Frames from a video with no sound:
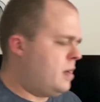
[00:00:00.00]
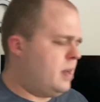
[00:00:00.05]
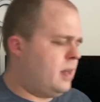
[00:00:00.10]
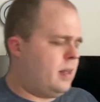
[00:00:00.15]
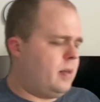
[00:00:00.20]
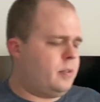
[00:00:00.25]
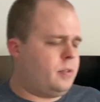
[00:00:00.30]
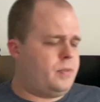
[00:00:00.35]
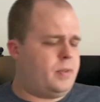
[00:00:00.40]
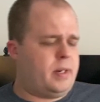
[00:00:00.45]

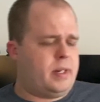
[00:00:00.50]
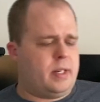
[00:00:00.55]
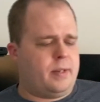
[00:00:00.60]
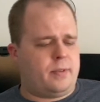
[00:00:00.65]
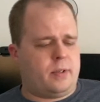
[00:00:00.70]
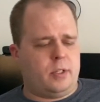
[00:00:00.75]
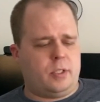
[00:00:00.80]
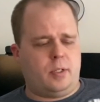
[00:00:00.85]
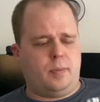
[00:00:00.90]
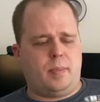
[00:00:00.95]
was very
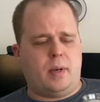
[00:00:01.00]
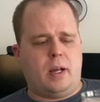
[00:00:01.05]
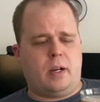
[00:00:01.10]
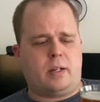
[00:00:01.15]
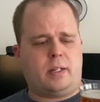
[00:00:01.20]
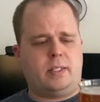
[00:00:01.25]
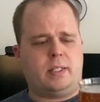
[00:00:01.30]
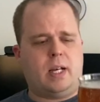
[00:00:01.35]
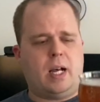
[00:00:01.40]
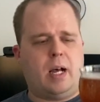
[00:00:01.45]
difficult to bottle
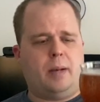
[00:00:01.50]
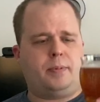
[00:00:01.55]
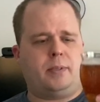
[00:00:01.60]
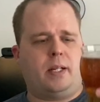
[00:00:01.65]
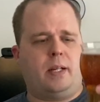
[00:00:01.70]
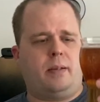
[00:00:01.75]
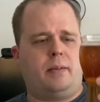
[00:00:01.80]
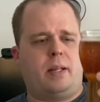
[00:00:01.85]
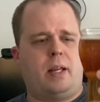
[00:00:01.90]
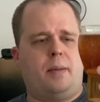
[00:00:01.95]
because the hops
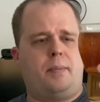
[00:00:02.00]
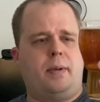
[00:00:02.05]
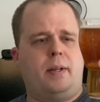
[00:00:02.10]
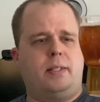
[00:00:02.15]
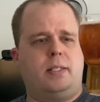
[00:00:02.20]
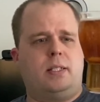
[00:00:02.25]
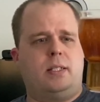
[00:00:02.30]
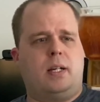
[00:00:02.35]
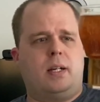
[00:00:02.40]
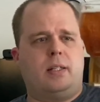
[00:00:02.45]
kept getting
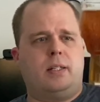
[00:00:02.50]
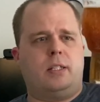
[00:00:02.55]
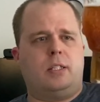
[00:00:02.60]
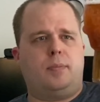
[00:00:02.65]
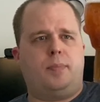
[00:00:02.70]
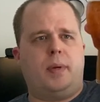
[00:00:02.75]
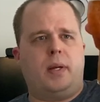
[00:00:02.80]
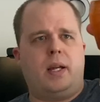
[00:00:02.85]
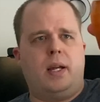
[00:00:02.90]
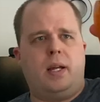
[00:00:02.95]
stuck in the
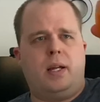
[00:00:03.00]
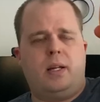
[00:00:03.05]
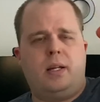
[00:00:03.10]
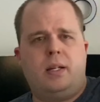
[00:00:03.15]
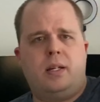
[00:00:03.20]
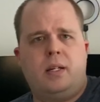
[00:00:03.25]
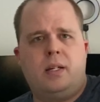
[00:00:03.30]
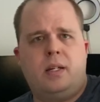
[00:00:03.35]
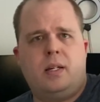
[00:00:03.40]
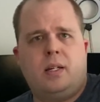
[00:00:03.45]
spigot.
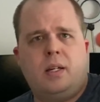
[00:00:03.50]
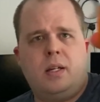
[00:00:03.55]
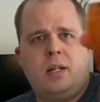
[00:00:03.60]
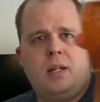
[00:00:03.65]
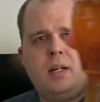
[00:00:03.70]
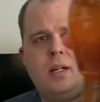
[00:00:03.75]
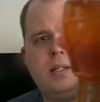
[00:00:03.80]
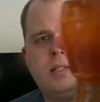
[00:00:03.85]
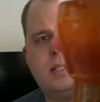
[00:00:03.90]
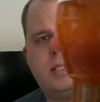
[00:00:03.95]

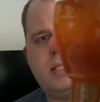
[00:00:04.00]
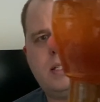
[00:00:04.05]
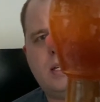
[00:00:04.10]
Let's see,